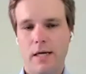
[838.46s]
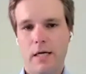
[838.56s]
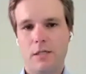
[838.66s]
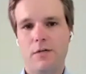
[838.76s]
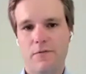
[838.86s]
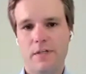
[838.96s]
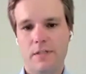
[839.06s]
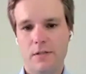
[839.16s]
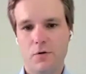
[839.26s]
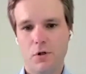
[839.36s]
actually
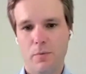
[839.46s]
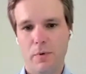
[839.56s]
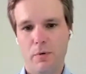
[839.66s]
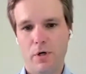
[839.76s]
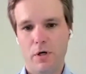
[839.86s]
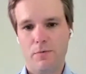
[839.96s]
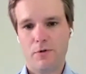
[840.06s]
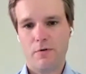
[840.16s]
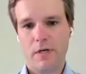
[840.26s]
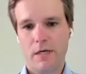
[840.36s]
feeds into a little bit of what
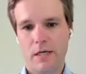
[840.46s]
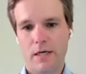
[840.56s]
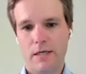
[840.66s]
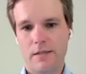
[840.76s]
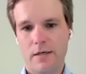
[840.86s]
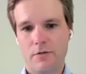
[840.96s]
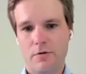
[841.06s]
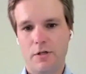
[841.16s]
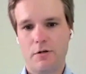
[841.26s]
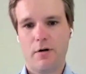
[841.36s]
Observe.ai does,
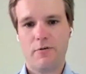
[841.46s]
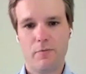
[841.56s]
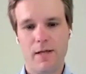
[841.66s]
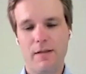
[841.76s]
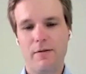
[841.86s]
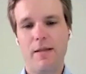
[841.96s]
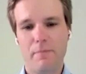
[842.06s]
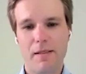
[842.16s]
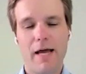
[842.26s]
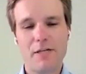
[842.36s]
right, Charles? So
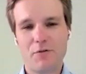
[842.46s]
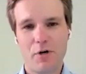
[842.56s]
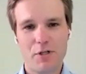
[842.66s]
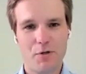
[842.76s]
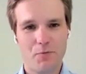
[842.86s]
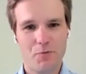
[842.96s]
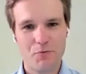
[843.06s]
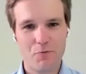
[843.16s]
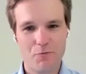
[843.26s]
my last question was